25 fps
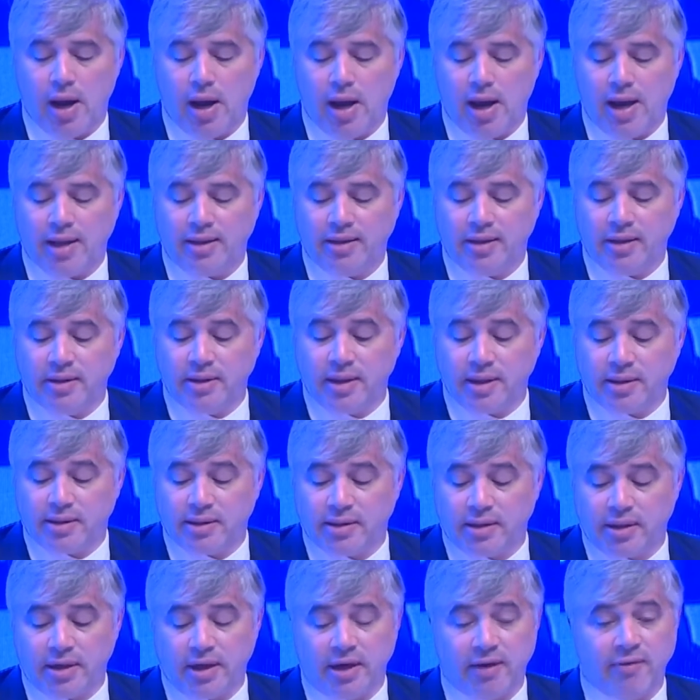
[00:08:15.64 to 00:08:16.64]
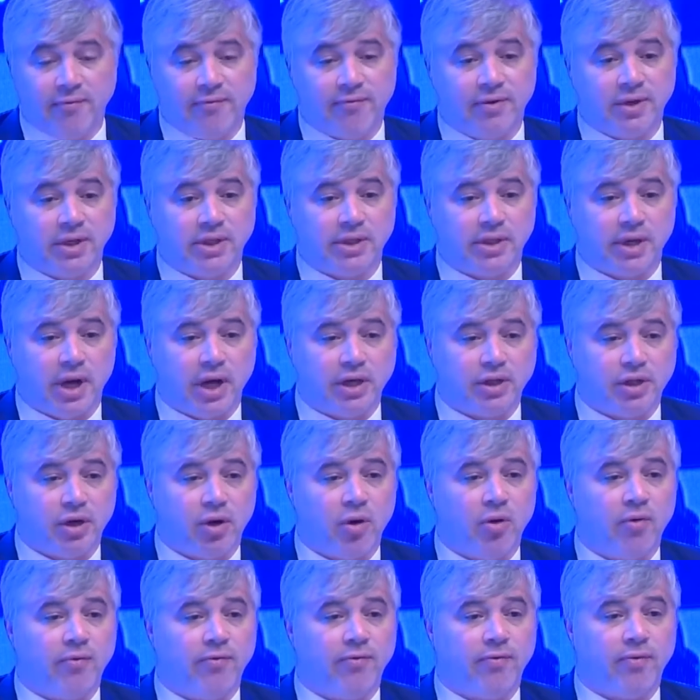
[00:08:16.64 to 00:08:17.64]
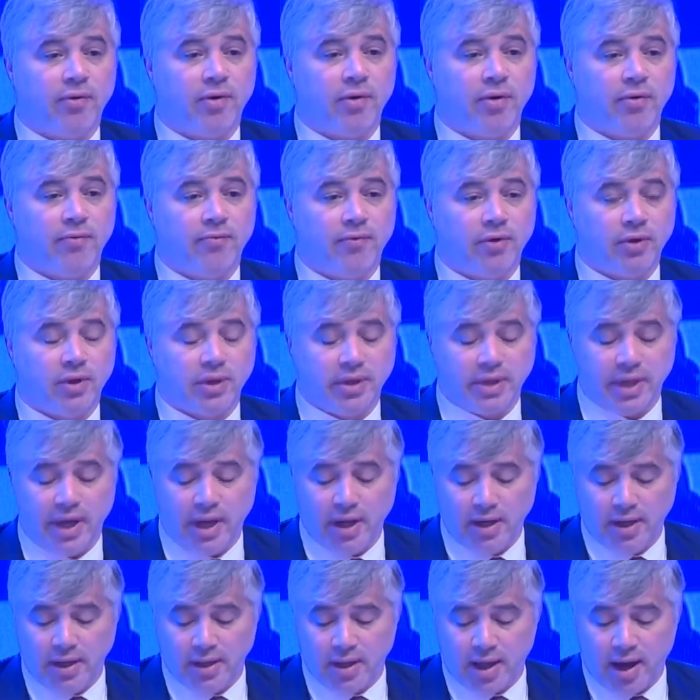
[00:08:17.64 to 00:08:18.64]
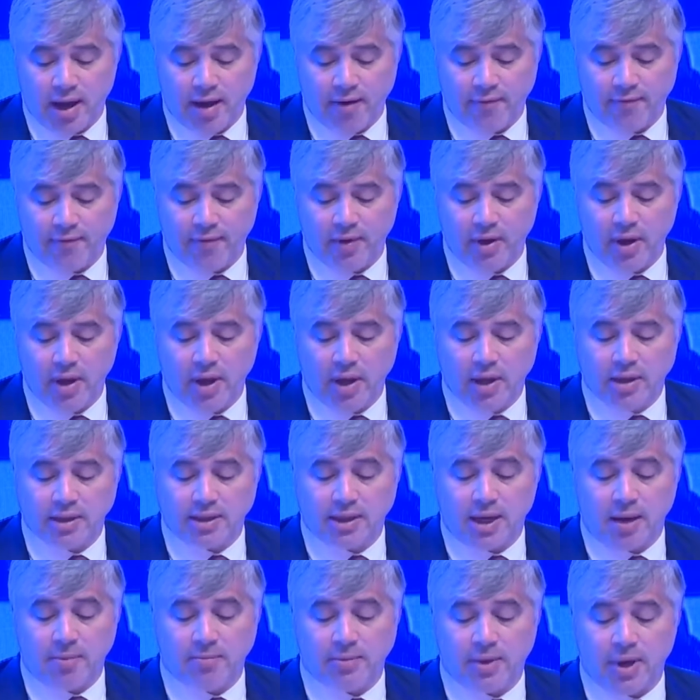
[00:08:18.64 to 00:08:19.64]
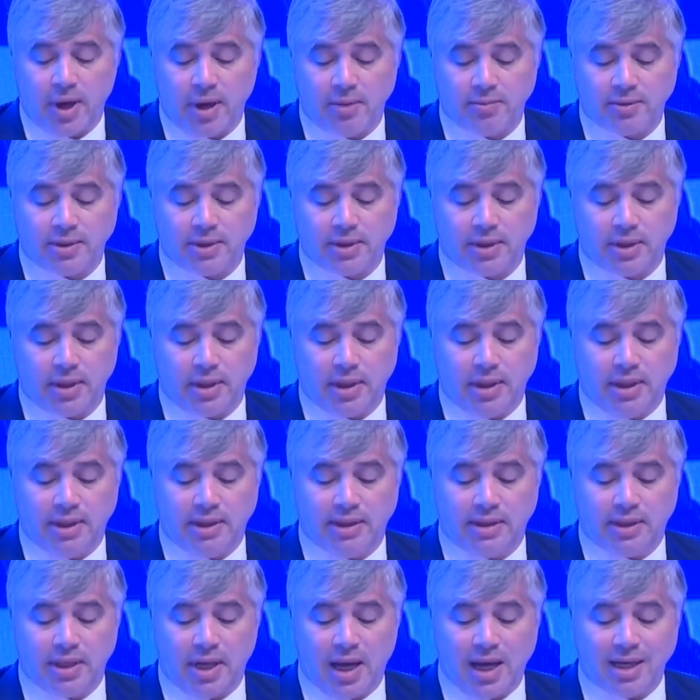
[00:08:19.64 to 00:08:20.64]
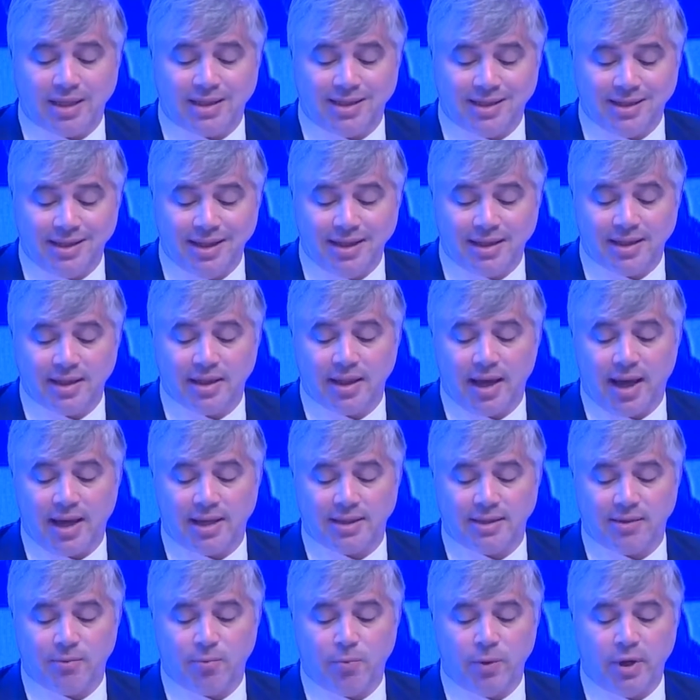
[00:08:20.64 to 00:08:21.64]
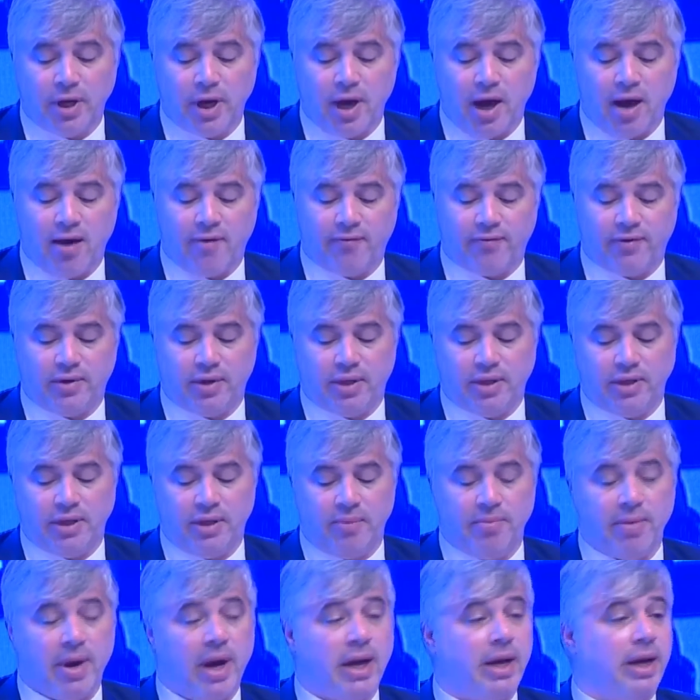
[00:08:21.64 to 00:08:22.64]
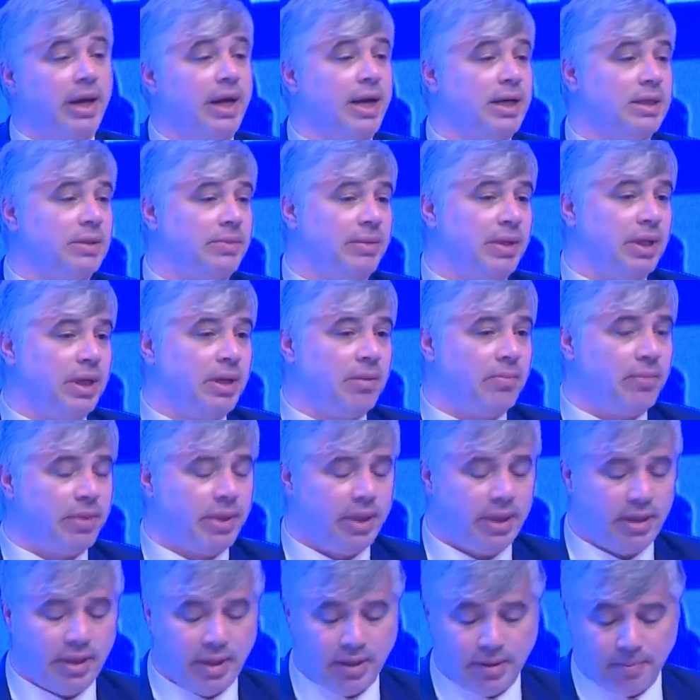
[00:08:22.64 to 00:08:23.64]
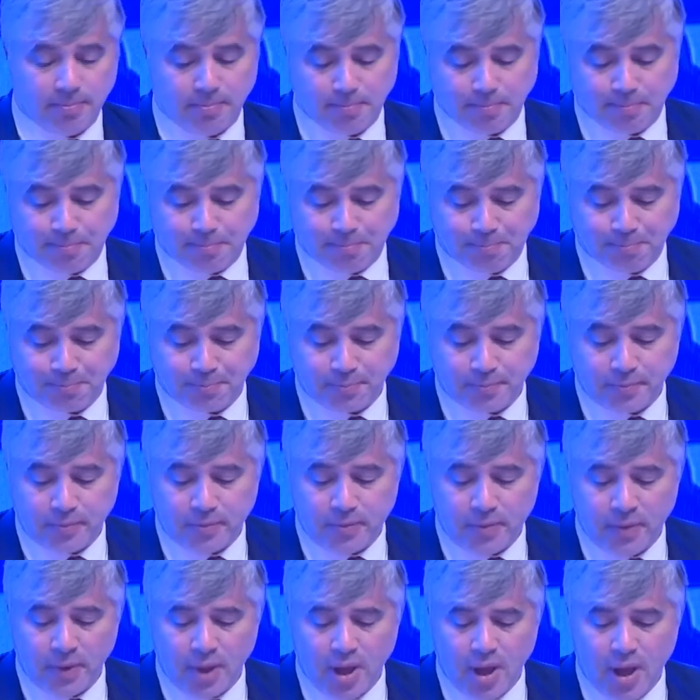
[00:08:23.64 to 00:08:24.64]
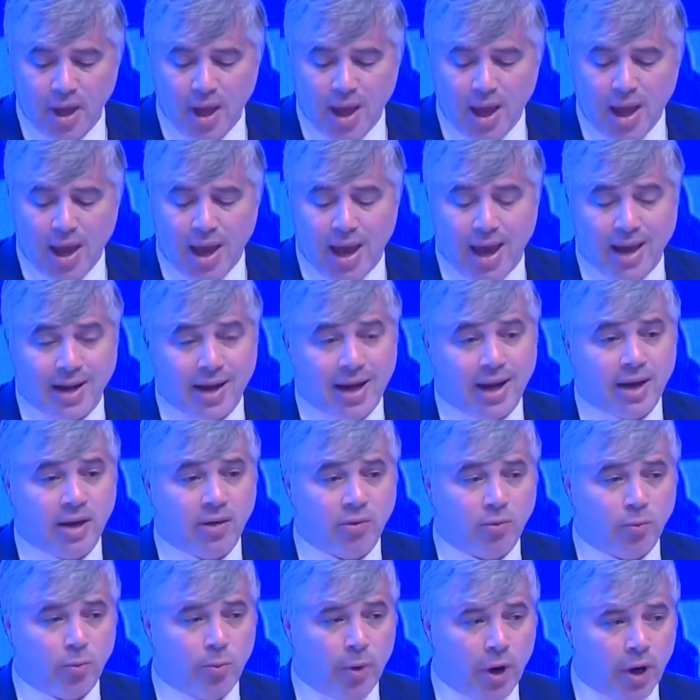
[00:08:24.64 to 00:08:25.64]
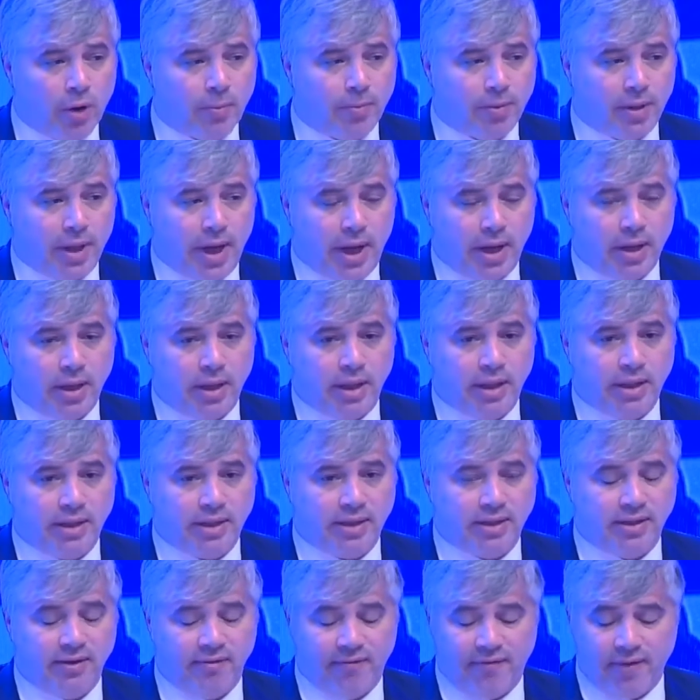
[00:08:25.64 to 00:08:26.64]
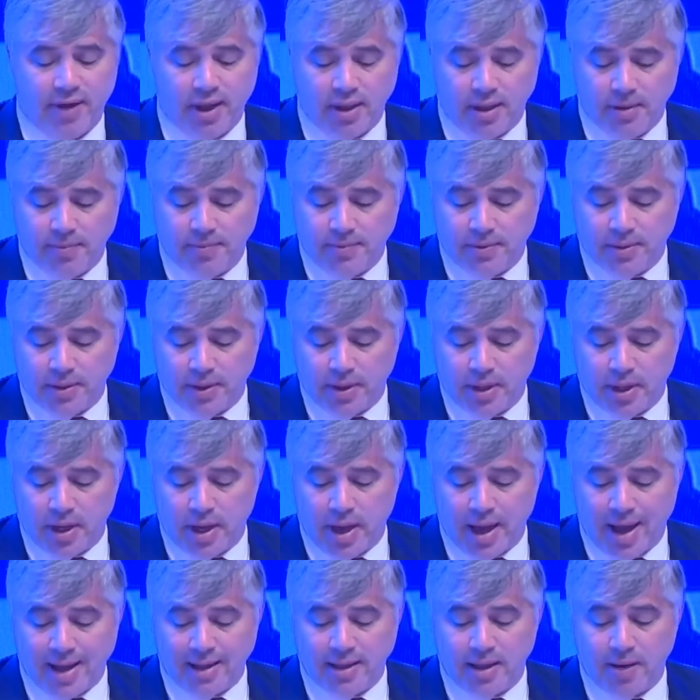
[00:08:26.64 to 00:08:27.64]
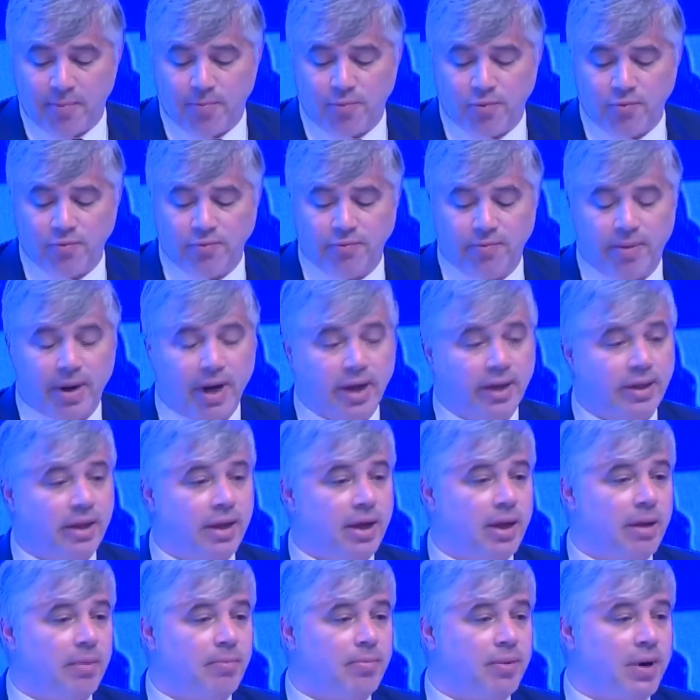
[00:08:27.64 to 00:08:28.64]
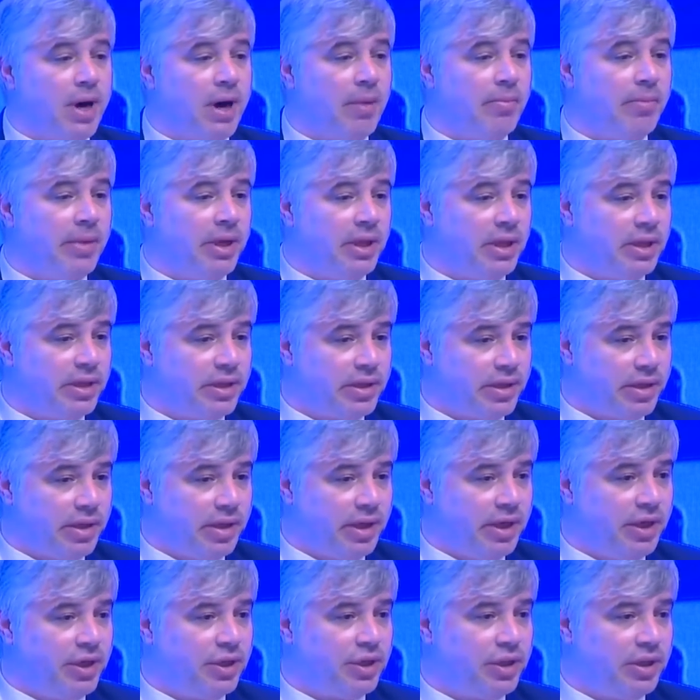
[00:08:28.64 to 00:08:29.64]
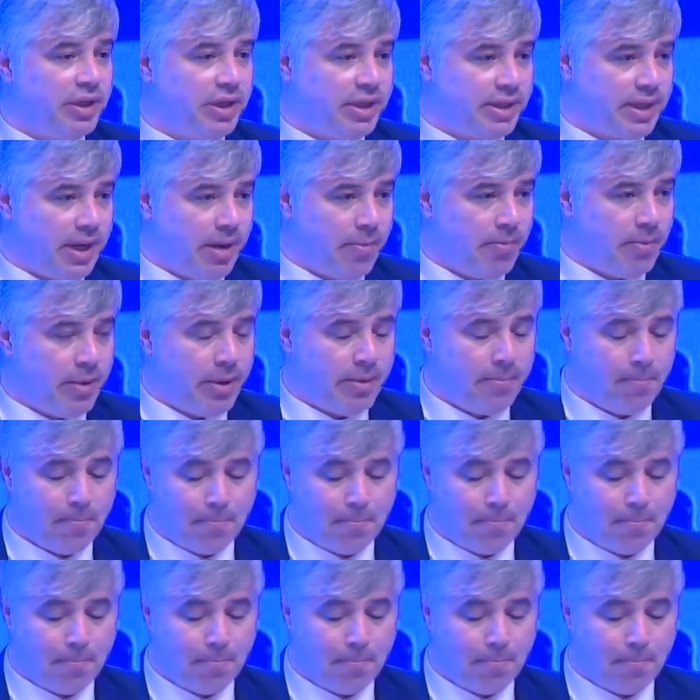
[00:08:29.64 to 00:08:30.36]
and the necessary infrastructure for the daily life, sometimes is as little as a week after demining has been completed. An annual work plan is developed and approved by the Prime Minister each December.